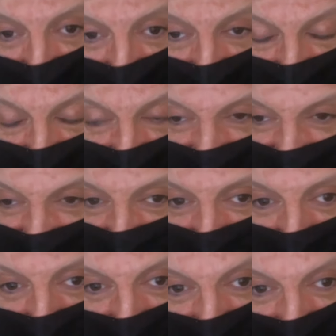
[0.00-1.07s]
much and it actually
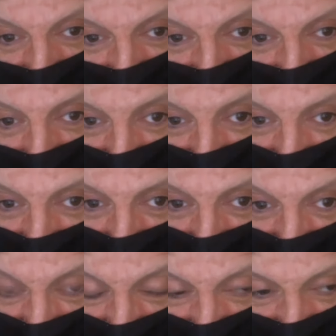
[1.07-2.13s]
made any fucking sense.
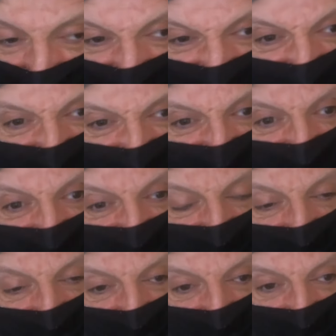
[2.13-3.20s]

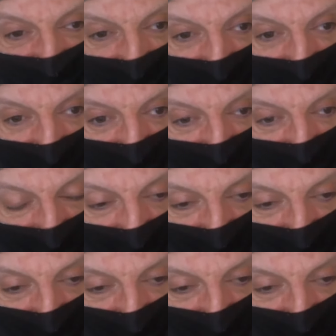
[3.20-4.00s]
Because I'm a old